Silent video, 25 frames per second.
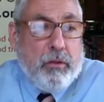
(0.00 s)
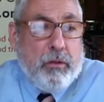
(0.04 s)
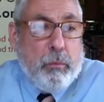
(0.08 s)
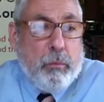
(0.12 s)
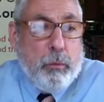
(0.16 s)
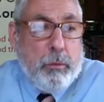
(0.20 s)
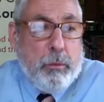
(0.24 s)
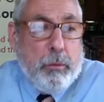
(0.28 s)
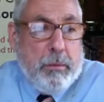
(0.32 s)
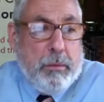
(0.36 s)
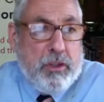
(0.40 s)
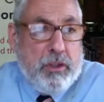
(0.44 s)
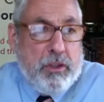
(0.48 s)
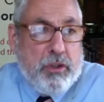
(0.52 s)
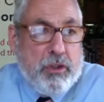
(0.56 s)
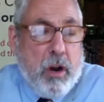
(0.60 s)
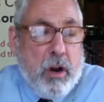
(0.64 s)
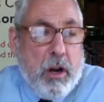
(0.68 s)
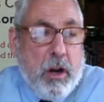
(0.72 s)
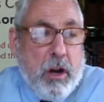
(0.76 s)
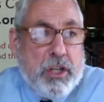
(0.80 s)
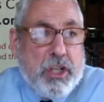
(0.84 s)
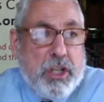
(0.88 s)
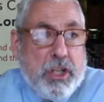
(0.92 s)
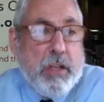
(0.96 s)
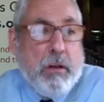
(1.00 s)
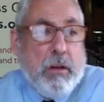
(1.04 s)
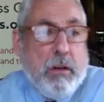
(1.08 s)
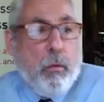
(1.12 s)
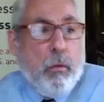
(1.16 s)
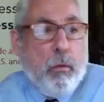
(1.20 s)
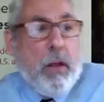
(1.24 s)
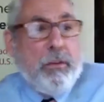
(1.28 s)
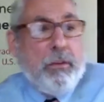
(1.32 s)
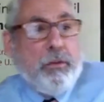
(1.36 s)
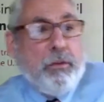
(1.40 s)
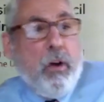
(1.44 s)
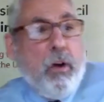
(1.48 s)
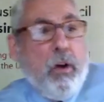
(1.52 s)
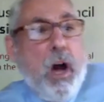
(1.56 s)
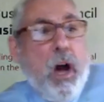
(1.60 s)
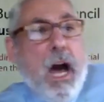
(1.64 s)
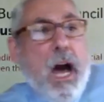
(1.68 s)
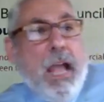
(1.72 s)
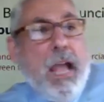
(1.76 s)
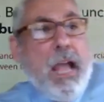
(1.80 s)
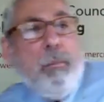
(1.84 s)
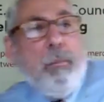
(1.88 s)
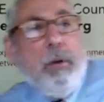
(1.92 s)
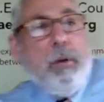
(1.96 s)
would be Sharjah or Ras Al
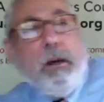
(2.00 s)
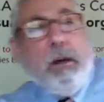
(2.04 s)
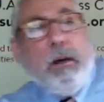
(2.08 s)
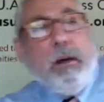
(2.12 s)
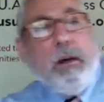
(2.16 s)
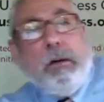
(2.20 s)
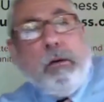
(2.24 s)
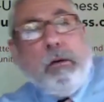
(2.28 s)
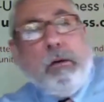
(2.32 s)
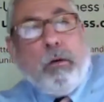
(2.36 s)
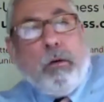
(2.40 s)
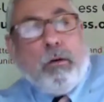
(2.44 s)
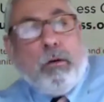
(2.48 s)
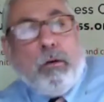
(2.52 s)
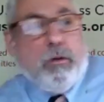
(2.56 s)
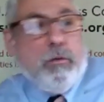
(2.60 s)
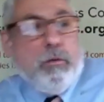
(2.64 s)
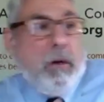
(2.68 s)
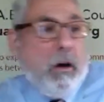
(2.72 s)
Khaimah or